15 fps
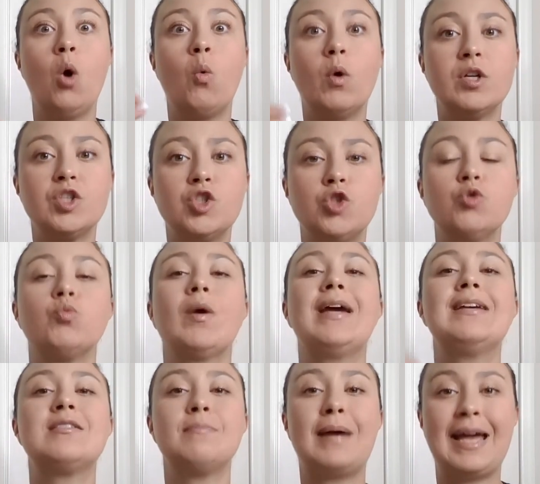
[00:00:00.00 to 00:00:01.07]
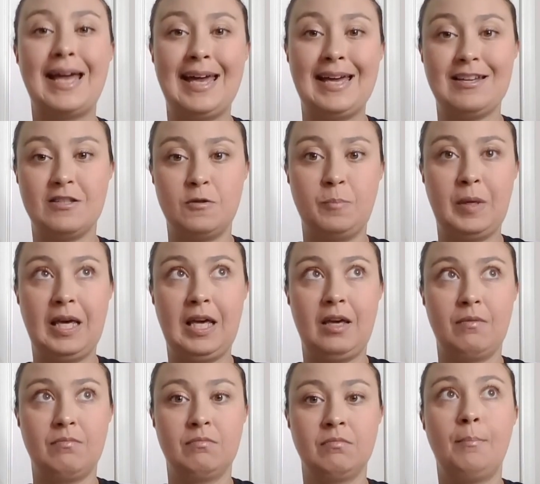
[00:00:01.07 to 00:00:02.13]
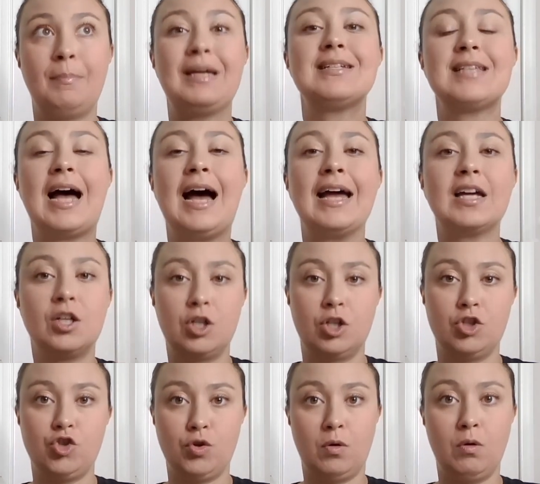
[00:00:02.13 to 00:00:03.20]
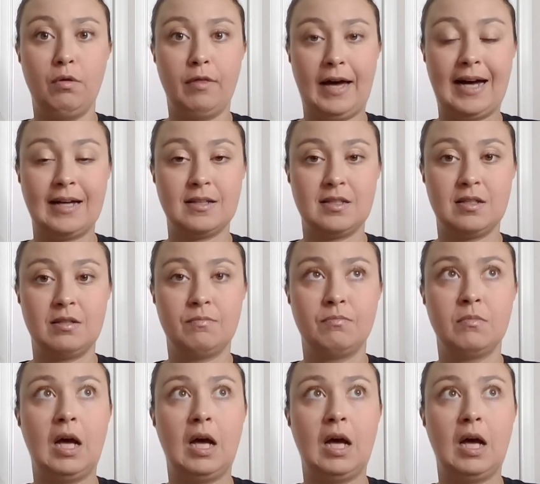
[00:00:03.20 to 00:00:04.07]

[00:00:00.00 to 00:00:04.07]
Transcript: was to raise my A S P, because I could control that.